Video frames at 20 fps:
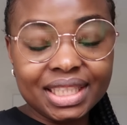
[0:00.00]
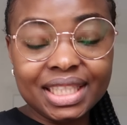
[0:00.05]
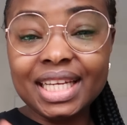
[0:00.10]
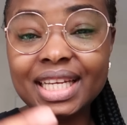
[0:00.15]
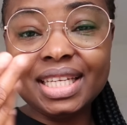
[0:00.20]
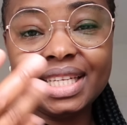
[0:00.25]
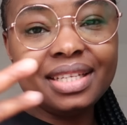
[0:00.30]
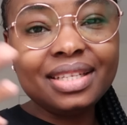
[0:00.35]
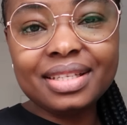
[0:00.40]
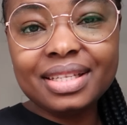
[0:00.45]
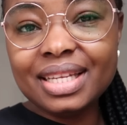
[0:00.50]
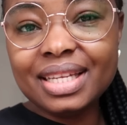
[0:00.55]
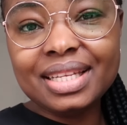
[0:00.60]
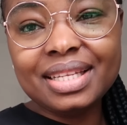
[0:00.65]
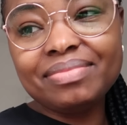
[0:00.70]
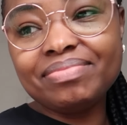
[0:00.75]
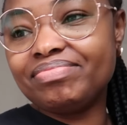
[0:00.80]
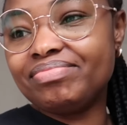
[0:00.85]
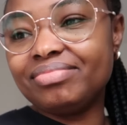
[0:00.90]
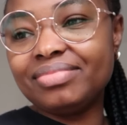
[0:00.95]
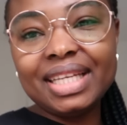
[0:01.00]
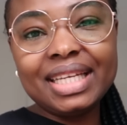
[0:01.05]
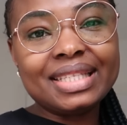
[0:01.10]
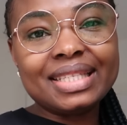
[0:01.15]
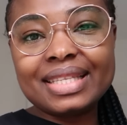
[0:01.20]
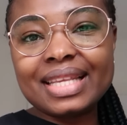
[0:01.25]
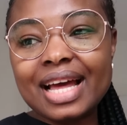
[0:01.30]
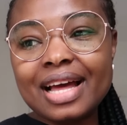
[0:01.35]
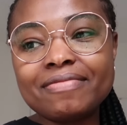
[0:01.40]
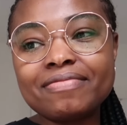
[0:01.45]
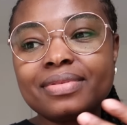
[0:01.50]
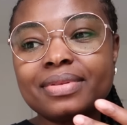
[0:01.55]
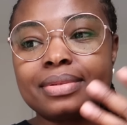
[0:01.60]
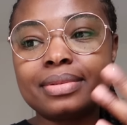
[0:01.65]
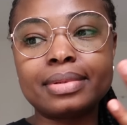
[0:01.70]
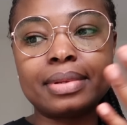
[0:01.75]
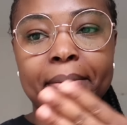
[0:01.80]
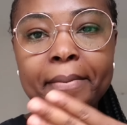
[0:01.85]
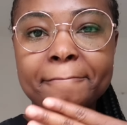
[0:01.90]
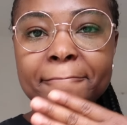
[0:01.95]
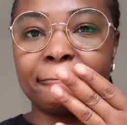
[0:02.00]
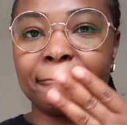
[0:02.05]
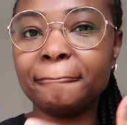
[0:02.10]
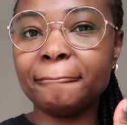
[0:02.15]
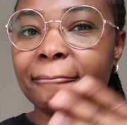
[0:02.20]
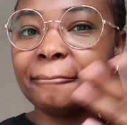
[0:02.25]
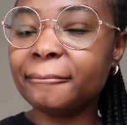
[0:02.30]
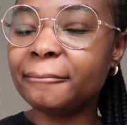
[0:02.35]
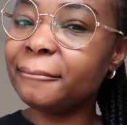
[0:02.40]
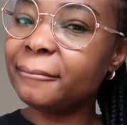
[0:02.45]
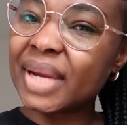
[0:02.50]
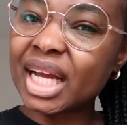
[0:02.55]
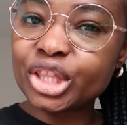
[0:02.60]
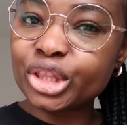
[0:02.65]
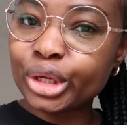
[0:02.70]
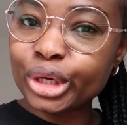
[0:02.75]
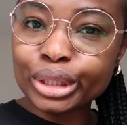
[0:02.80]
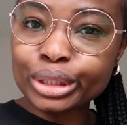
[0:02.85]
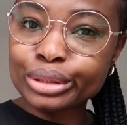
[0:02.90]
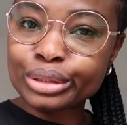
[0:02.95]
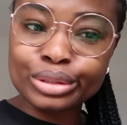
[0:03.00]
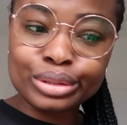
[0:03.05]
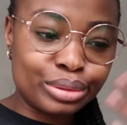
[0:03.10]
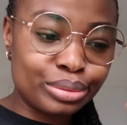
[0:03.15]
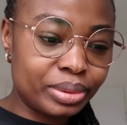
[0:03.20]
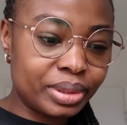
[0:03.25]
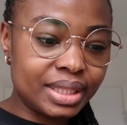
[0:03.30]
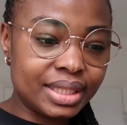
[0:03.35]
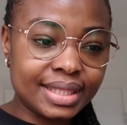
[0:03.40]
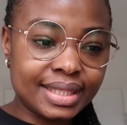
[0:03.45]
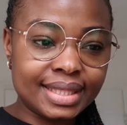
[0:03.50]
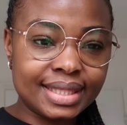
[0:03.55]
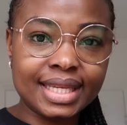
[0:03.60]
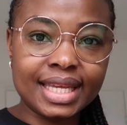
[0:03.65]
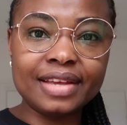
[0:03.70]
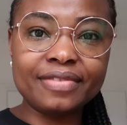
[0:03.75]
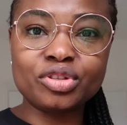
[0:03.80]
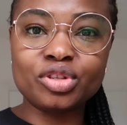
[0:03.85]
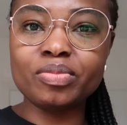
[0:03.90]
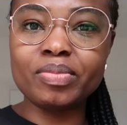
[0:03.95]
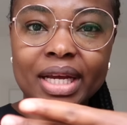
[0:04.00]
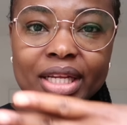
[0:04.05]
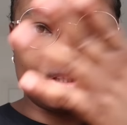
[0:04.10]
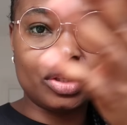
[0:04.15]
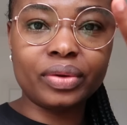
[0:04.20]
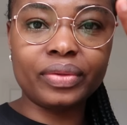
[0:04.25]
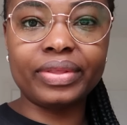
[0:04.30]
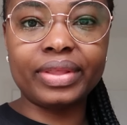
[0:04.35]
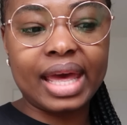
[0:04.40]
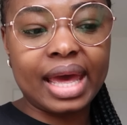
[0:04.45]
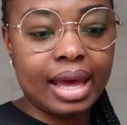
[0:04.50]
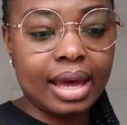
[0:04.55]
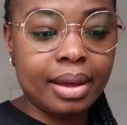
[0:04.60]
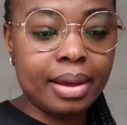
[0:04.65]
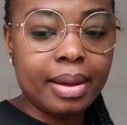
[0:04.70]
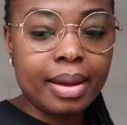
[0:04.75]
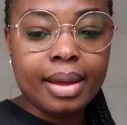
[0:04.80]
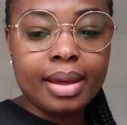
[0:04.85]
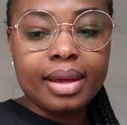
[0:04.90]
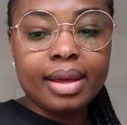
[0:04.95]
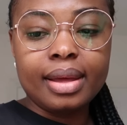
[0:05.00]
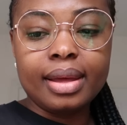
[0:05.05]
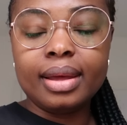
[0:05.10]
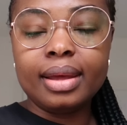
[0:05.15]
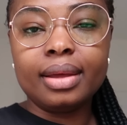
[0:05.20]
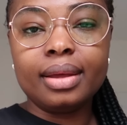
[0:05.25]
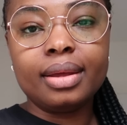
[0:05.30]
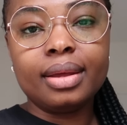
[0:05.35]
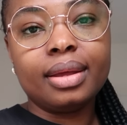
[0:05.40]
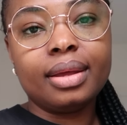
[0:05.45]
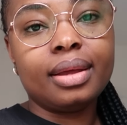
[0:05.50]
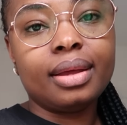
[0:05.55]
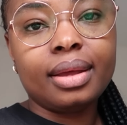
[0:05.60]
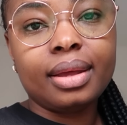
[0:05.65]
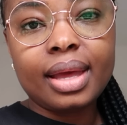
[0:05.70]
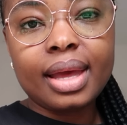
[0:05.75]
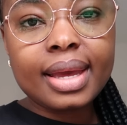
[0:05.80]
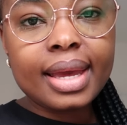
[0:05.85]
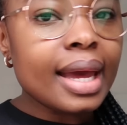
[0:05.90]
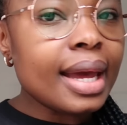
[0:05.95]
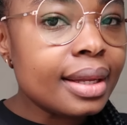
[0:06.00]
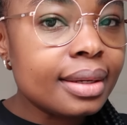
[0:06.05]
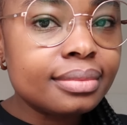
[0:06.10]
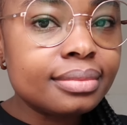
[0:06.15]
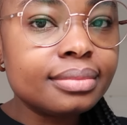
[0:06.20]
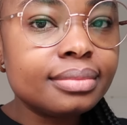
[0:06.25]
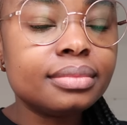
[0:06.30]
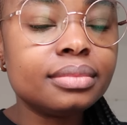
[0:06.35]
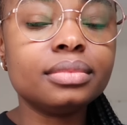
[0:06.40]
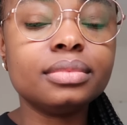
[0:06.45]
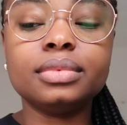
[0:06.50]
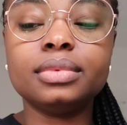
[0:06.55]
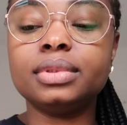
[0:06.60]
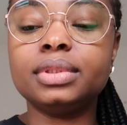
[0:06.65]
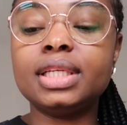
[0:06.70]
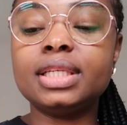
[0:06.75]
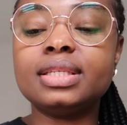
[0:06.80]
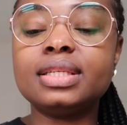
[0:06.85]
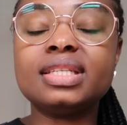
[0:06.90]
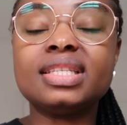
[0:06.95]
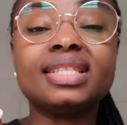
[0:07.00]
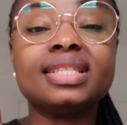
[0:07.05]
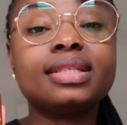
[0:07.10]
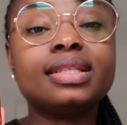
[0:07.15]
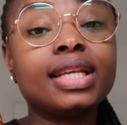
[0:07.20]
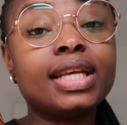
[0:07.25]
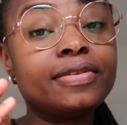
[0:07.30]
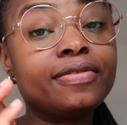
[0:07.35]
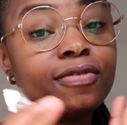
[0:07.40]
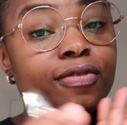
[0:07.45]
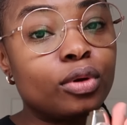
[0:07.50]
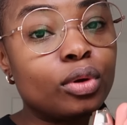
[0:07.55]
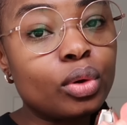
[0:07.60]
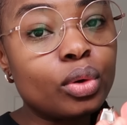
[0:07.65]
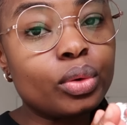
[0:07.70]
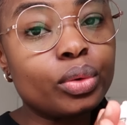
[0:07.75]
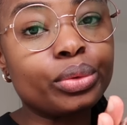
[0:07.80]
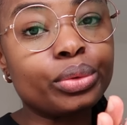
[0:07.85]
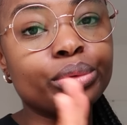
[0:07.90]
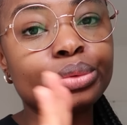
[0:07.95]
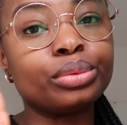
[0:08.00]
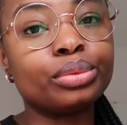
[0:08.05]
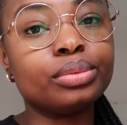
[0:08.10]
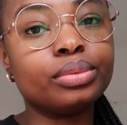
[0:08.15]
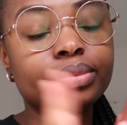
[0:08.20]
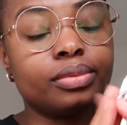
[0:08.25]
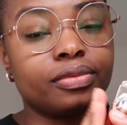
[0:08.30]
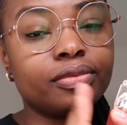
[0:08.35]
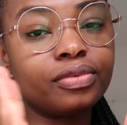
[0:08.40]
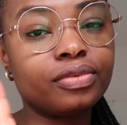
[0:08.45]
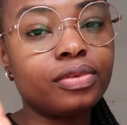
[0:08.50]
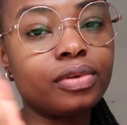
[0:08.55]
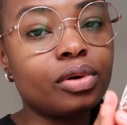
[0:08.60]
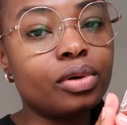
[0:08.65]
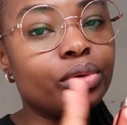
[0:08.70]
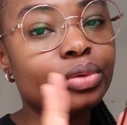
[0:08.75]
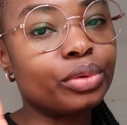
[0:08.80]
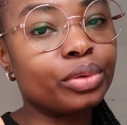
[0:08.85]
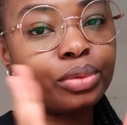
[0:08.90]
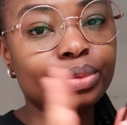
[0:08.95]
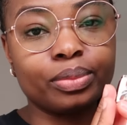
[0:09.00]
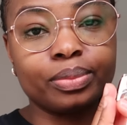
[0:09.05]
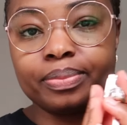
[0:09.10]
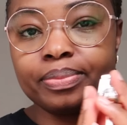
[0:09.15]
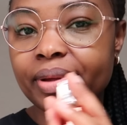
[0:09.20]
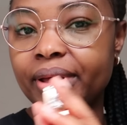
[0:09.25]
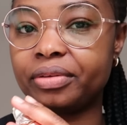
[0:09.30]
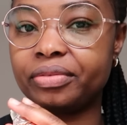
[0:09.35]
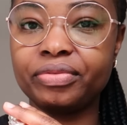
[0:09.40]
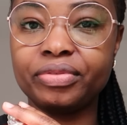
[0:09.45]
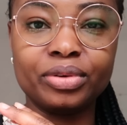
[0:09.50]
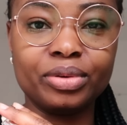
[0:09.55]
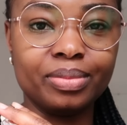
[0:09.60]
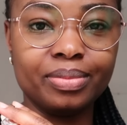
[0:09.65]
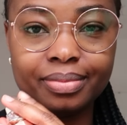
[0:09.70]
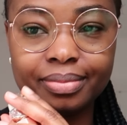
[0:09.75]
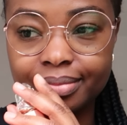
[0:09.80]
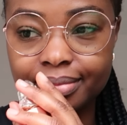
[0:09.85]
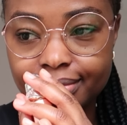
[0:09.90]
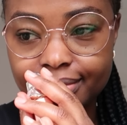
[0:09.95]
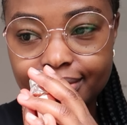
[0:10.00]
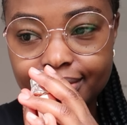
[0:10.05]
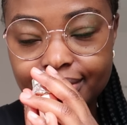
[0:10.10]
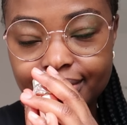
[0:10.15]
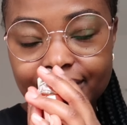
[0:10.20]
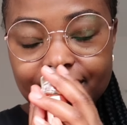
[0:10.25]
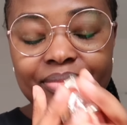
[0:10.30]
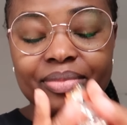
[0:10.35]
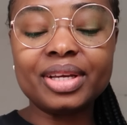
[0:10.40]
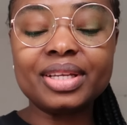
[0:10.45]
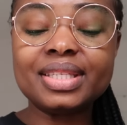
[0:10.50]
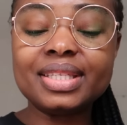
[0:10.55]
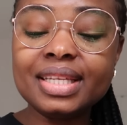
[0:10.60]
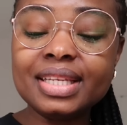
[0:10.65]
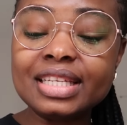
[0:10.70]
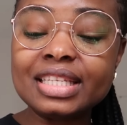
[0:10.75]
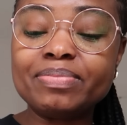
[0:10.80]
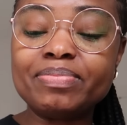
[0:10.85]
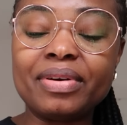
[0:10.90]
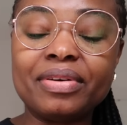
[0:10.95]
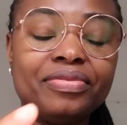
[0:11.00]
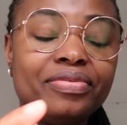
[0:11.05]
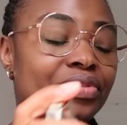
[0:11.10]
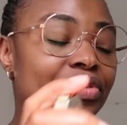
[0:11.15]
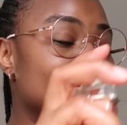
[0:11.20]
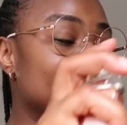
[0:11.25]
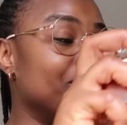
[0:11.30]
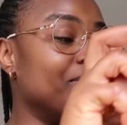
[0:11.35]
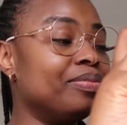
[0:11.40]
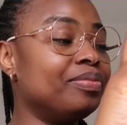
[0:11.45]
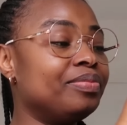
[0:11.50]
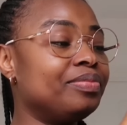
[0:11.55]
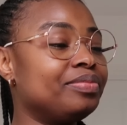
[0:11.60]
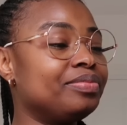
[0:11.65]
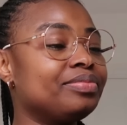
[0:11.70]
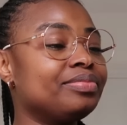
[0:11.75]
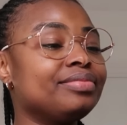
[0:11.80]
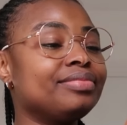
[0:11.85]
it serves my thoughts. It gives you my thought there. Again, this is floral perfume. But you see this perfume,